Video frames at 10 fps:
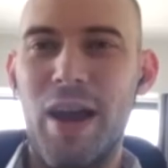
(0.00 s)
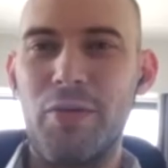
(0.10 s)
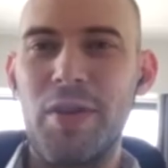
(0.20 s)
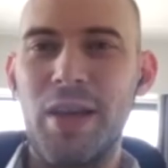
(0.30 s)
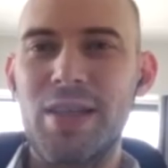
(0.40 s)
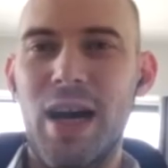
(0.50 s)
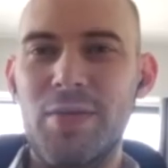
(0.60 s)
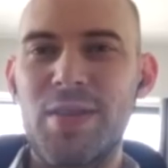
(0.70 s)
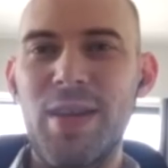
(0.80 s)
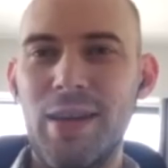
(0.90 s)
Like, everything is kind
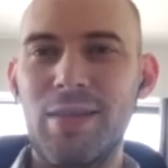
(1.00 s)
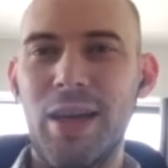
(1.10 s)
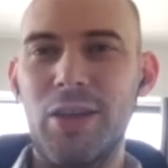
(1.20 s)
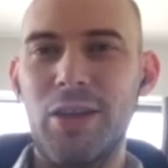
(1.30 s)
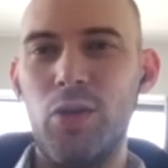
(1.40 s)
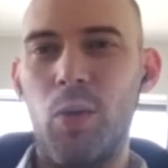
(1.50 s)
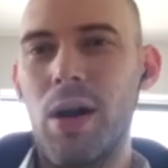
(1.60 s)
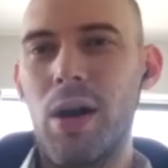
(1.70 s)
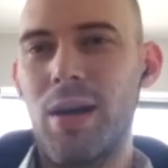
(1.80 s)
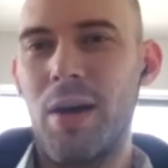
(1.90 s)
of set. Like, you
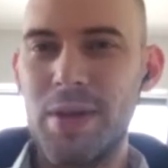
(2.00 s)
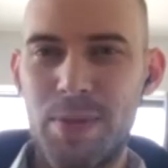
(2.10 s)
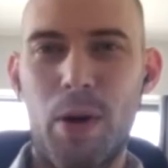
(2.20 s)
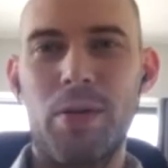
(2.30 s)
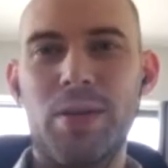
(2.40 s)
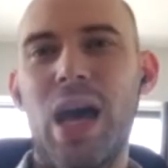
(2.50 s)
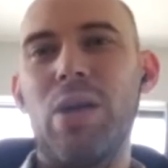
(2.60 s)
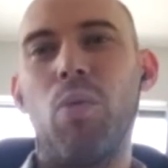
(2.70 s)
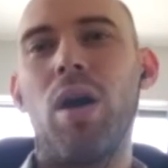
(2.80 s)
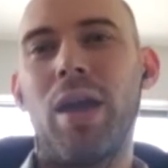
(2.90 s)
walk on this part of the
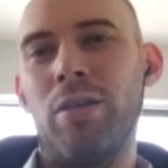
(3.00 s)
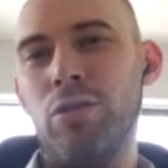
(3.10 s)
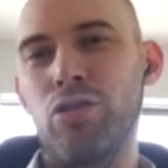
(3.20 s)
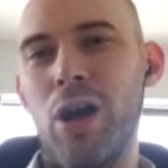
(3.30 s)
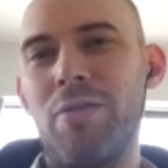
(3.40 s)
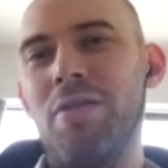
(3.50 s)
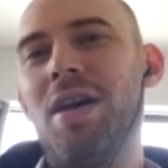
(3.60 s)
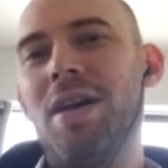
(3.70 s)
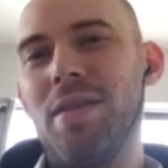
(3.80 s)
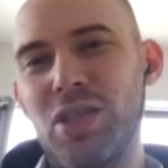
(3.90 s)
sidewalk and you drive
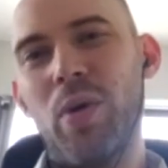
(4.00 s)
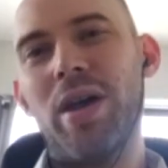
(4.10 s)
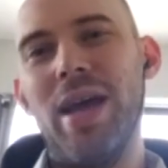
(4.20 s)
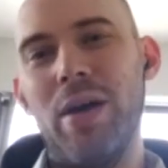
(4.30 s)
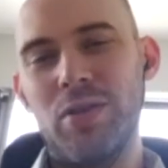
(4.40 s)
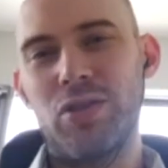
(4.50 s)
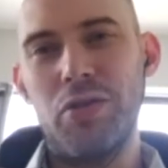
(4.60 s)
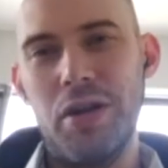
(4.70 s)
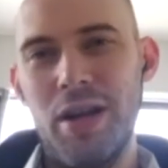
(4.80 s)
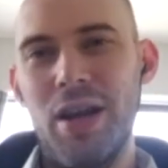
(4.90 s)
this way down the
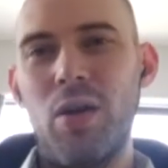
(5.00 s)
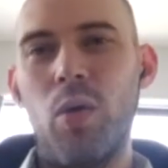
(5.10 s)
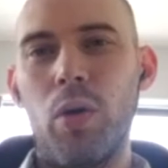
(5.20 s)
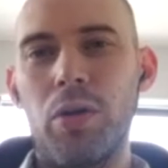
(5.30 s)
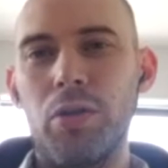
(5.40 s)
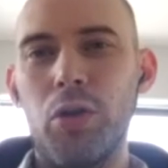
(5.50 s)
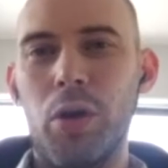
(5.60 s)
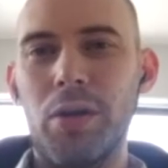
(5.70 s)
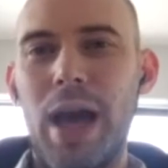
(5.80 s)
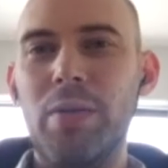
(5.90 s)
street, or
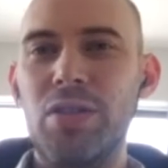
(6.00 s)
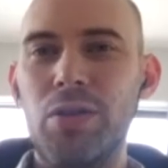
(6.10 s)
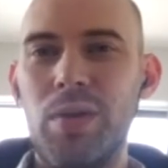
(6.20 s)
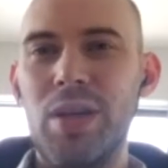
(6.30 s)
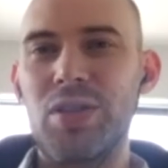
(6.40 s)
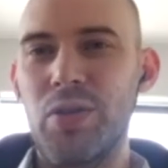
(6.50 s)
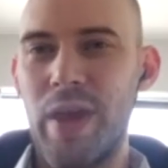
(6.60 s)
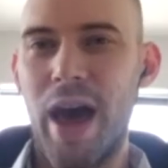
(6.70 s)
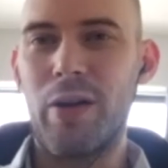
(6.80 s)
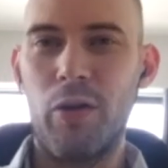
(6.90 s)
you are allowed to do this or
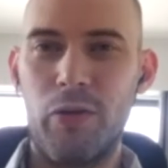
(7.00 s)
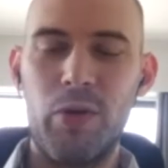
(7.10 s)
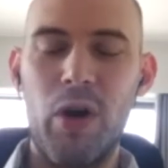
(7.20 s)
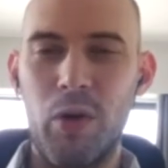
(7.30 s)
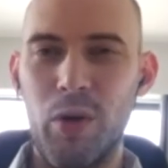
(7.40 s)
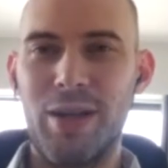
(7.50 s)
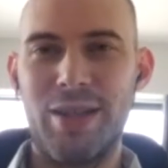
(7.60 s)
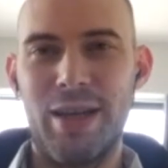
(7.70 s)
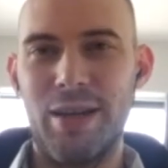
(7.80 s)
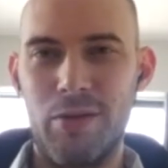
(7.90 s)
that, or if you don't, you get
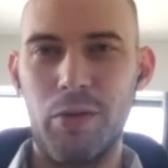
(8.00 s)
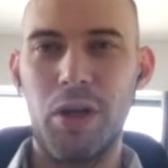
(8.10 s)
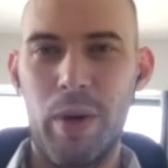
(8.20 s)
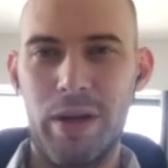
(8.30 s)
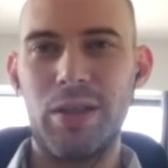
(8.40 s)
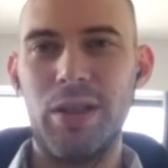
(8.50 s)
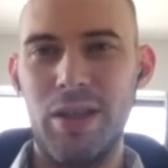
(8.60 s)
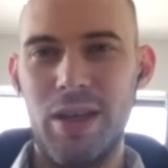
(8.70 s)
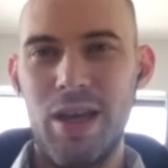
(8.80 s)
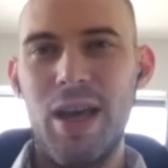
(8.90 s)
ticketed really
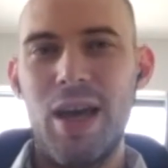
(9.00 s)
quickly.